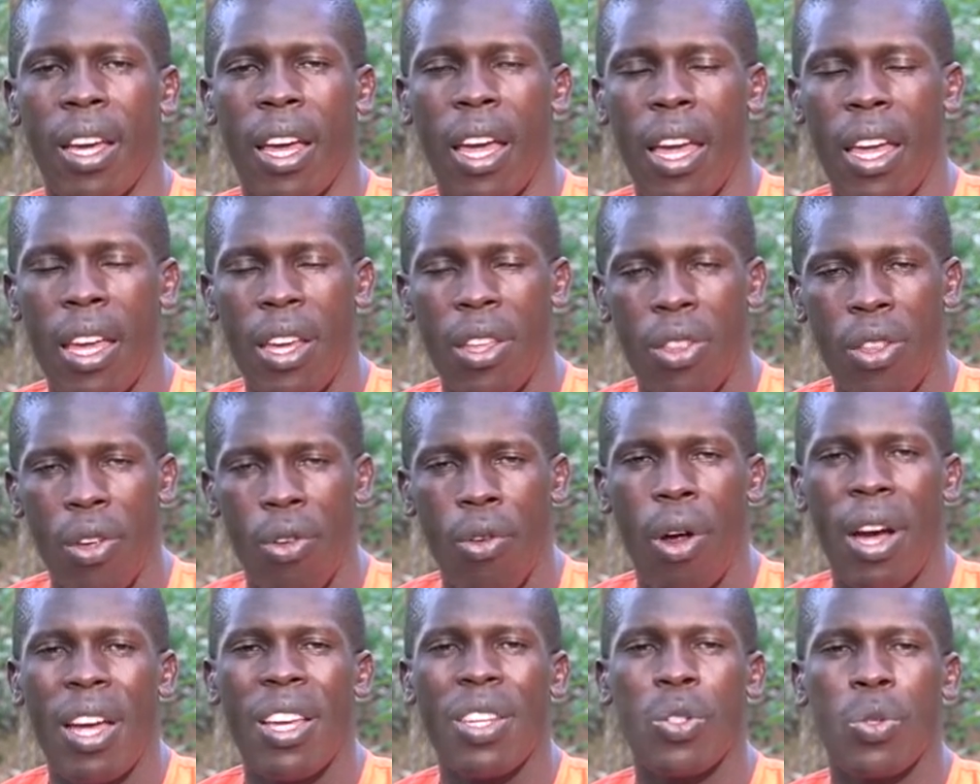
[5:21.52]
in the
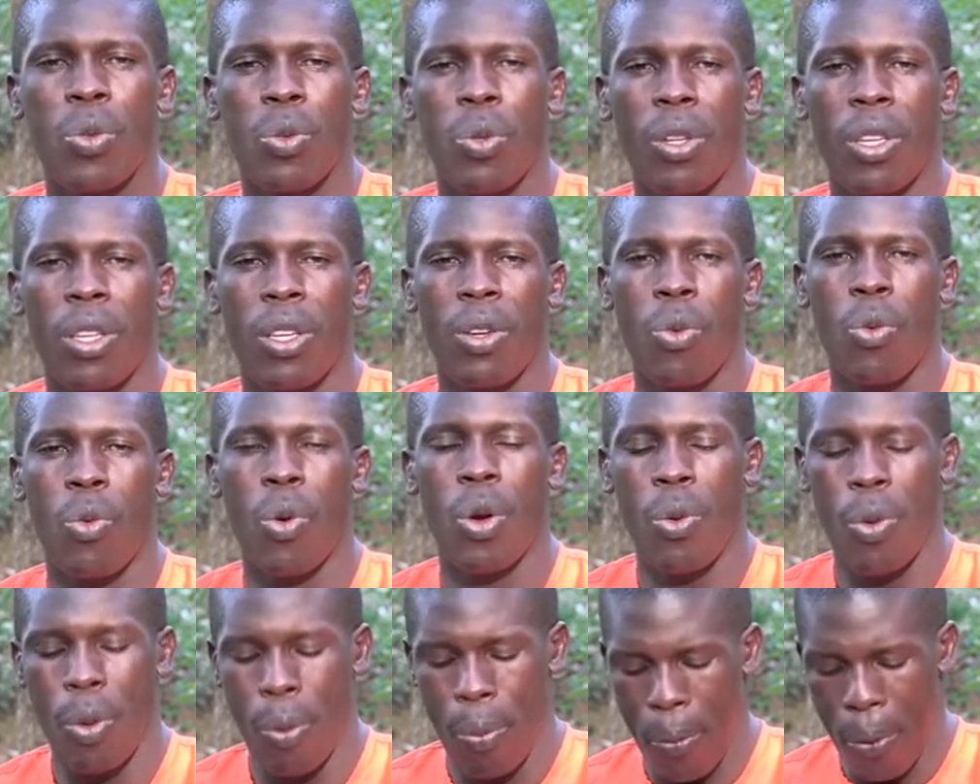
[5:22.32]
right way,
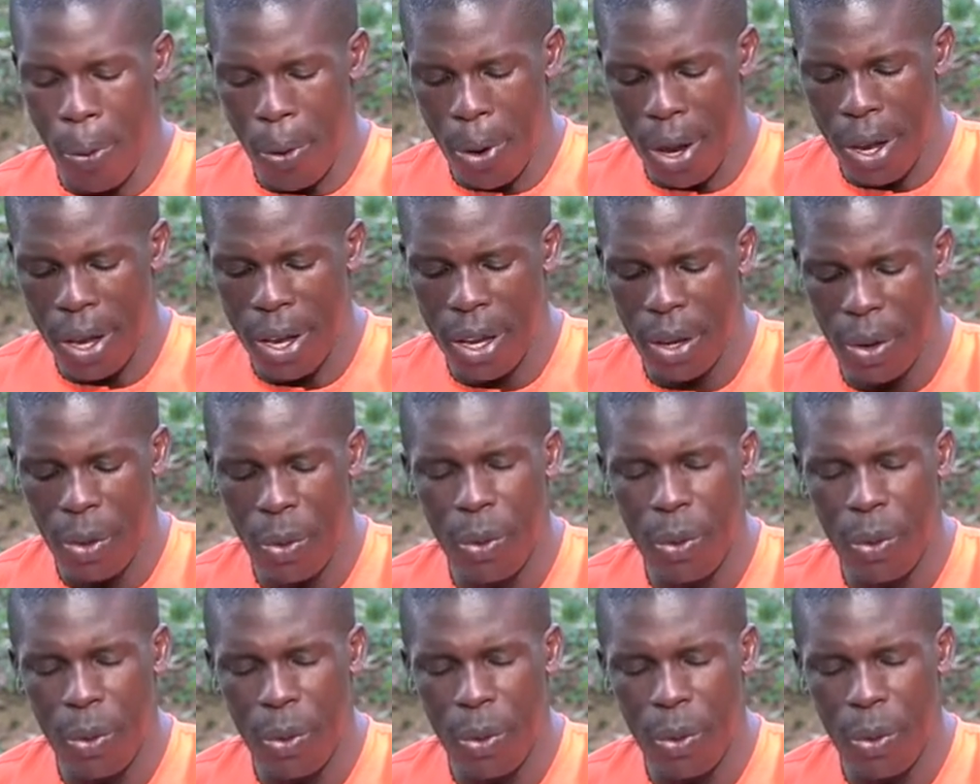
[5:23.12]
when we pray